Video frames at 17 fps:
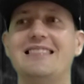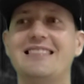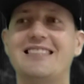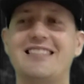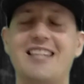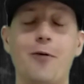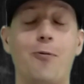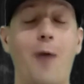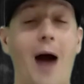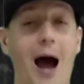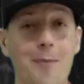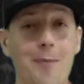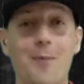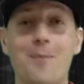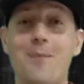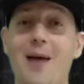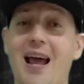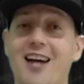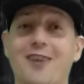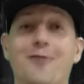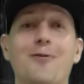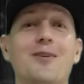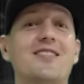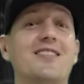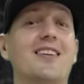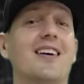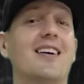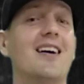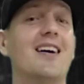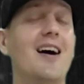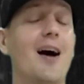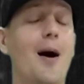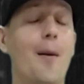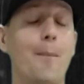say Robert Pack was the
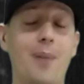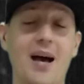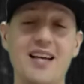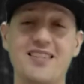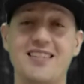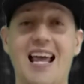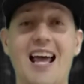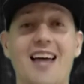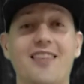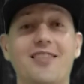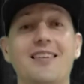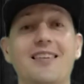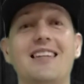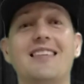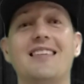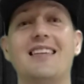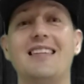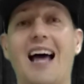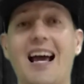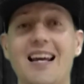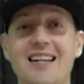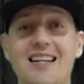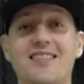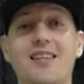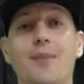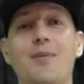best athlete in the 90s.